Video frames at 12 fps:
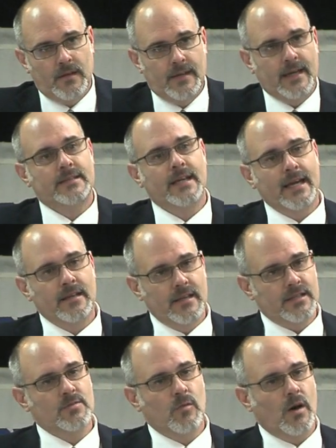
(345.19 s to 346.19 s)
They take
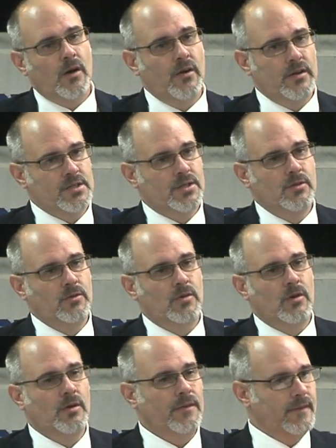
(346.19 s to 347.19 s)
this water to
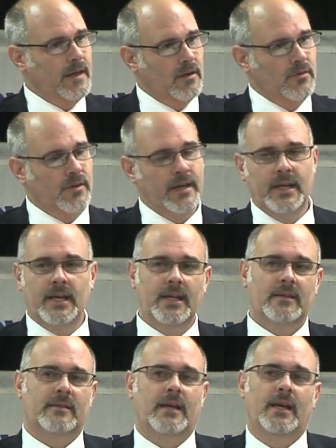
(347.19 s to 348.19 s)
school, they don't drink
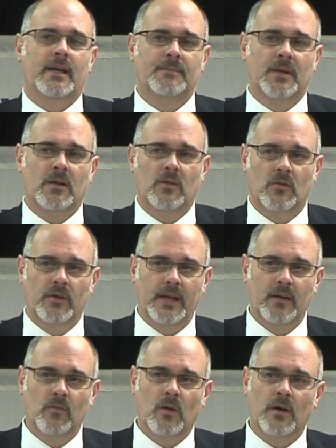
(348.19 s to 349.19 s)
anything but
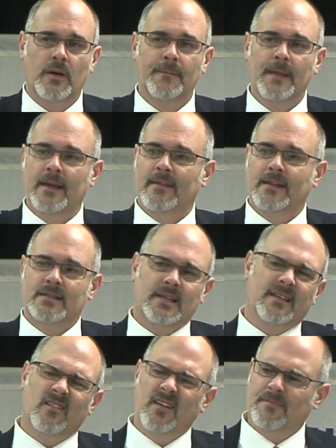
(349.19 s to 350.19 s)
chlorinated water. They
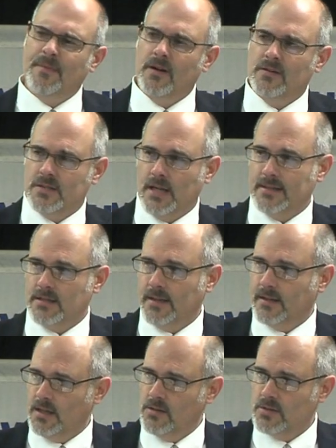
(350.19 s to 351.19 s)
said they don't have parasites
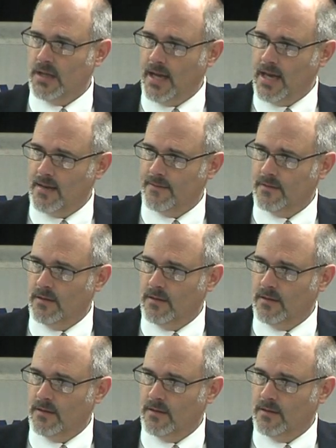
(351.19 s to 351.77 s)
like they used to have.